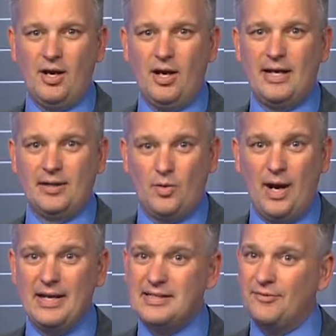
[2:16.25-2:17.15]
All right,
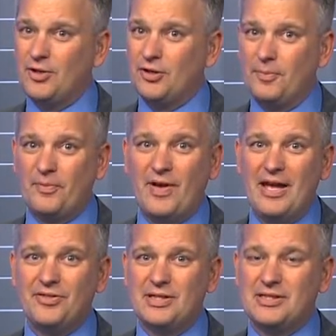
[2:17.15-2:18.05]
quite a different group of
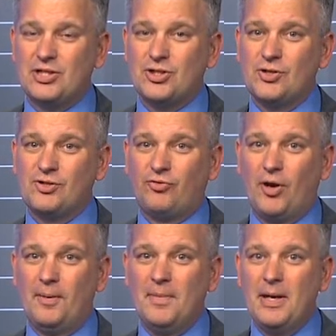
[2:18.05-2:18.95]
athletes to choose
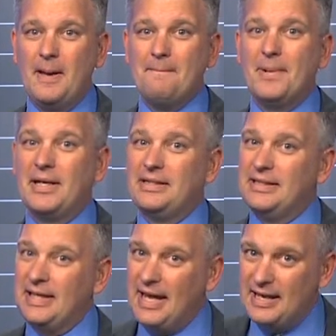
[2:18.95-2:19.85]
from, but in
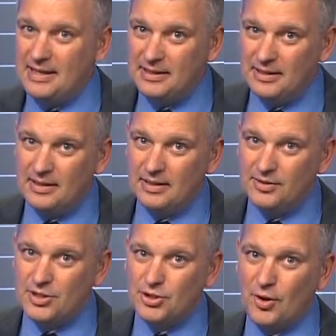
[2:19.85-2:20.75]
the end,
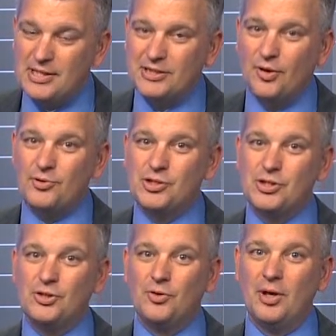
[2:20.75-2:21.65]
the choice goes
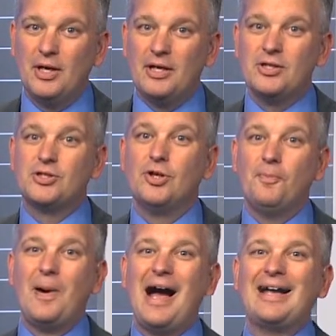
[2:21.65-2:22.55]
to
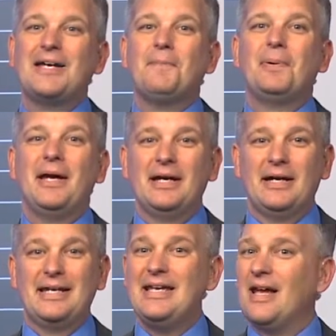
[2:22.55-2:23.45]
Tupak
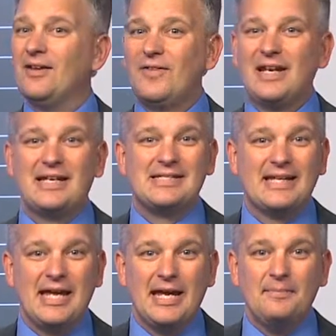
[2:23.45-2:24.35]
Kpeayeh. He elevated his
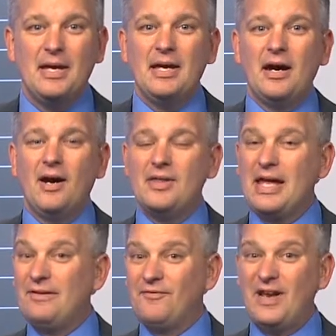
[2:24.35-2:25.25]
game,
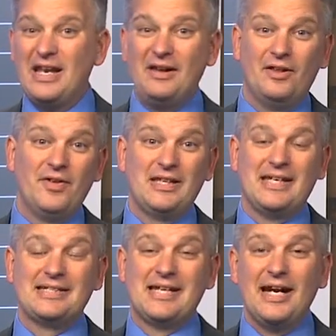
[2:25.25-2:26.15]
elevated the
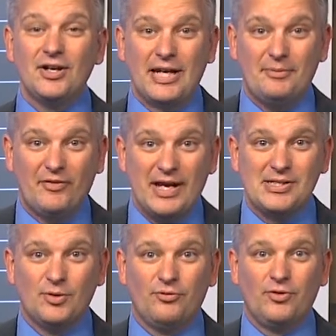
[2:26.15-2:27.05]
entire game of high
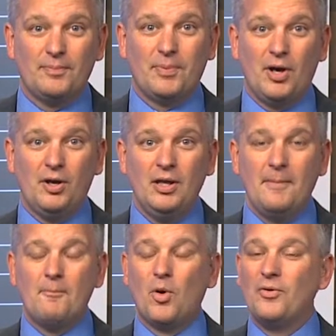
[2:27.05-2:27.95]
school football
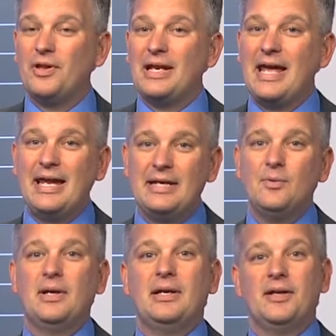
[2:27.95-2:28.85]
more than
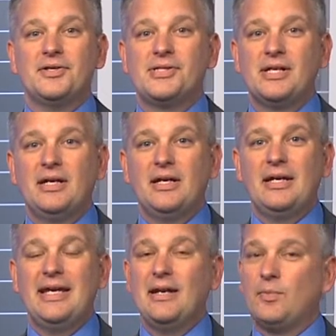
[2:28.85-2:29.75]
anyone else.
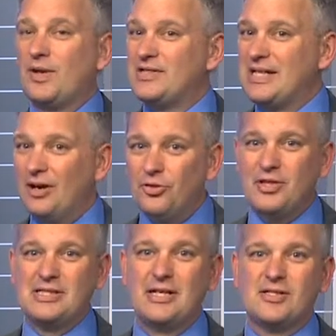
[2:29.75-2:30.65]
He had one of his
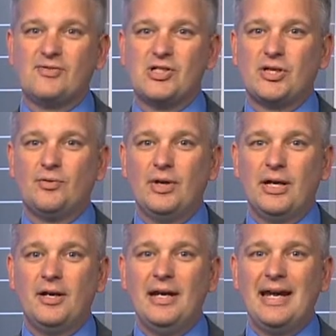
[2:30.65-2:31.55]
healthiest years of his
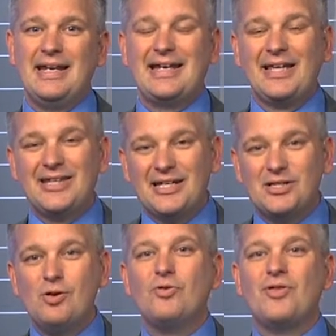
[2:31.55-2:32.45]
career, and he got that
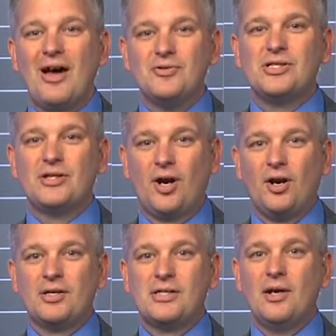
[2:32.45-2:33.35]
2,000
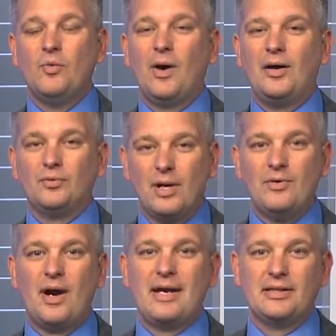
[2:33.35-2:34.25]
yards while
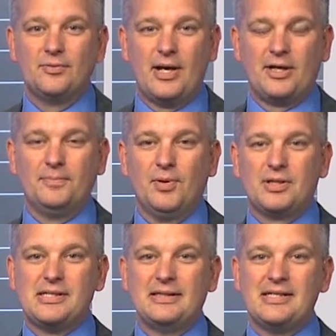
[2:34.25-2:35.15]
rewriting the record
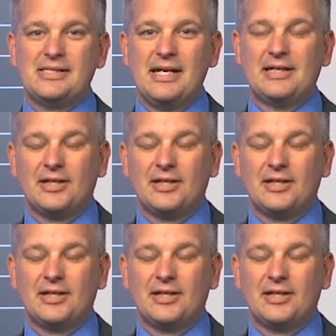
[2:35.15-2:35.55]
books in the state.